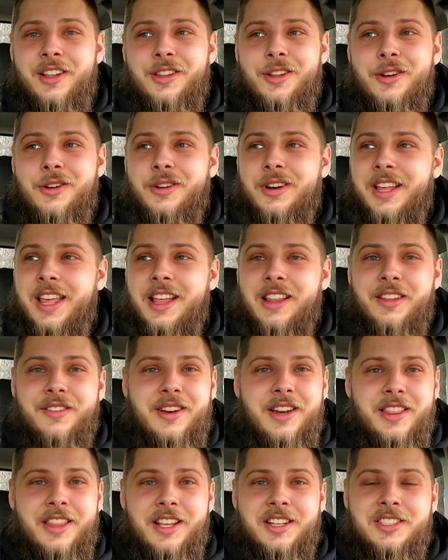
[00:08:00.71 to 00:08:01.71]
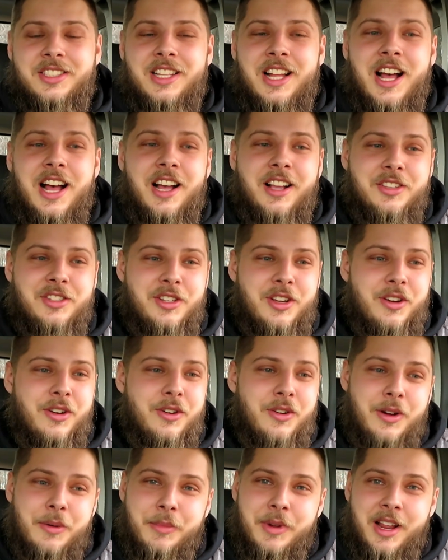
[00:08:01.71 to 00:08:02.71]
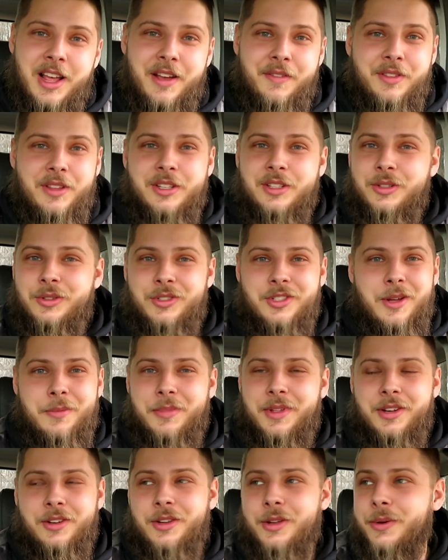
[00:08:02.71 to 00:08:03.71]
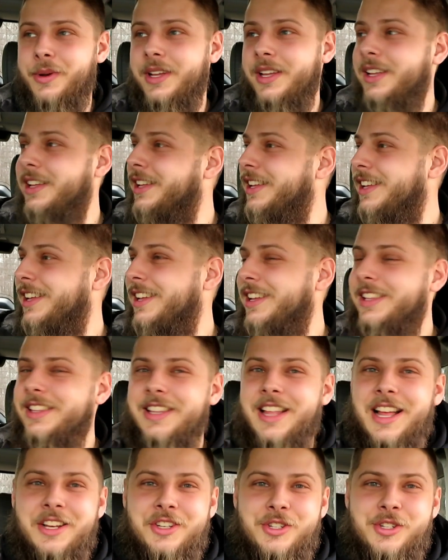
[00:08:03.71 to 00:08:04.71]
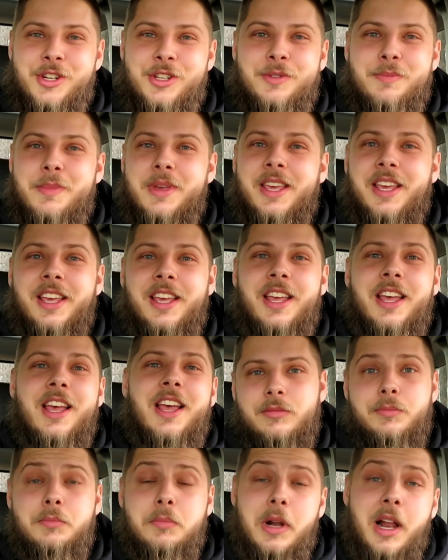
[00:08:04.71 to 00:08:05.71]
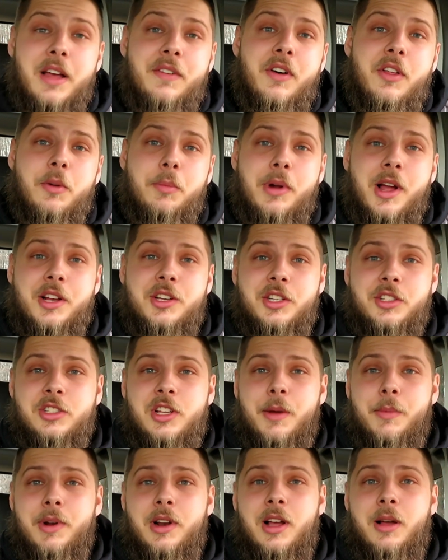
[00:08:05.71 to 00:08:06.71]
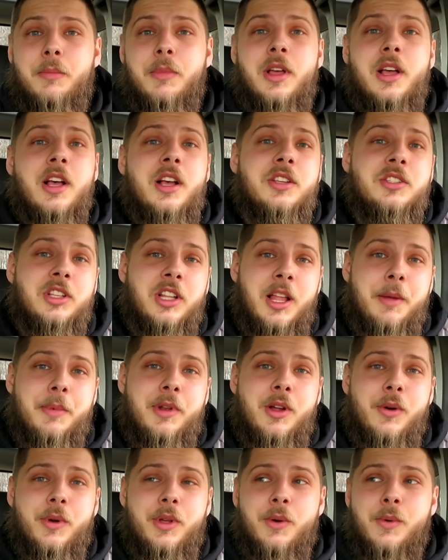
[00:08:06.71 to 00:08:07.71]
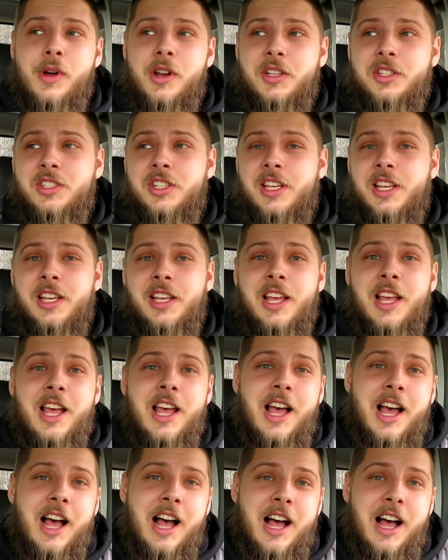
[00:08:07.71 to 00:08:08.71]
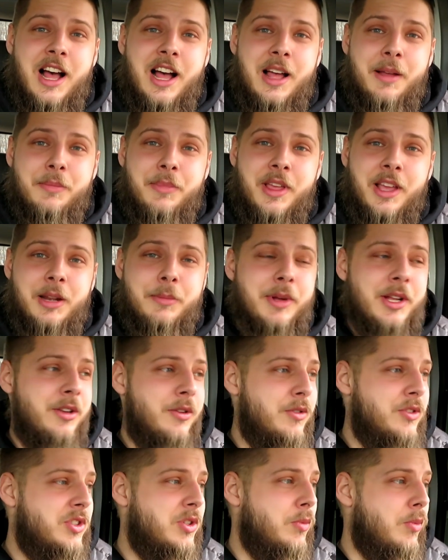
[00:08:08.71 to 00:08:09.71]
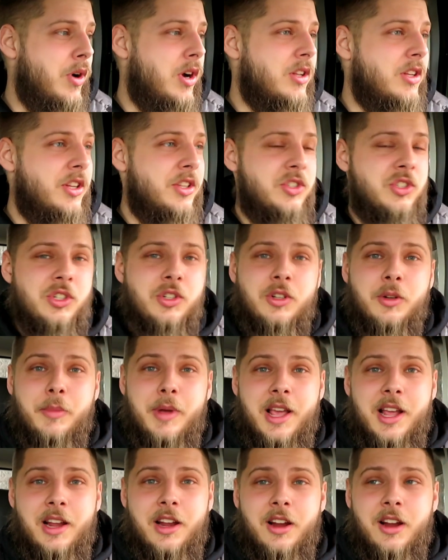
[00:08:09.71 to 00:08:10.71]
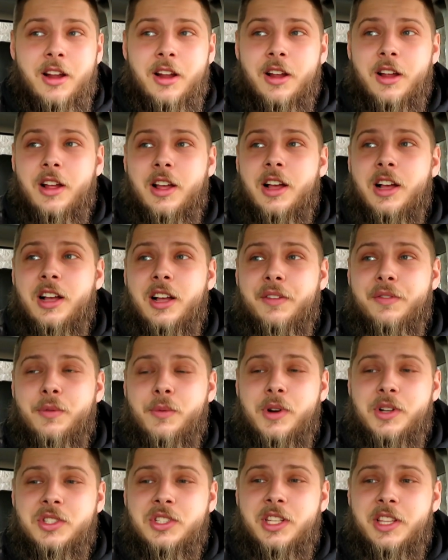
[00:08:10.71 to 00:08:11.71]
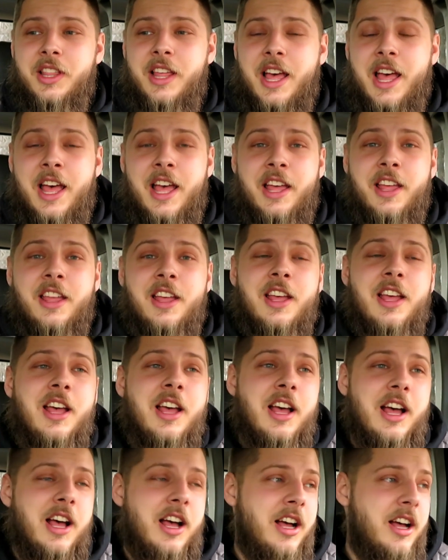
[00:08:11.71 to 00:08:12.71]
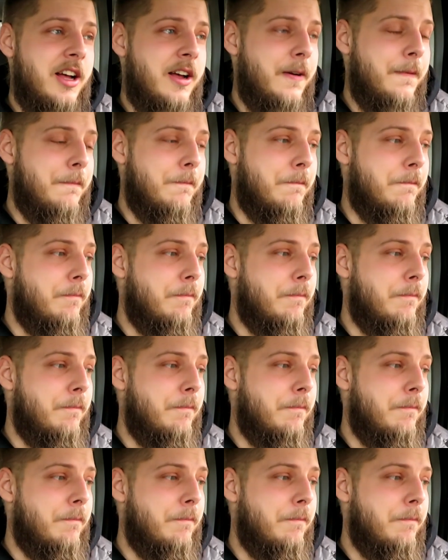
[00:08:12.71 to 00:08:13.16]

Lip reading: alone, can't leave anything stock, so I'm going to have to do something to it. That's just me. But I have other projects coming up, so let me know what you want to see. I'm thinking about doing some work to the Studebaker, if you want to see that. I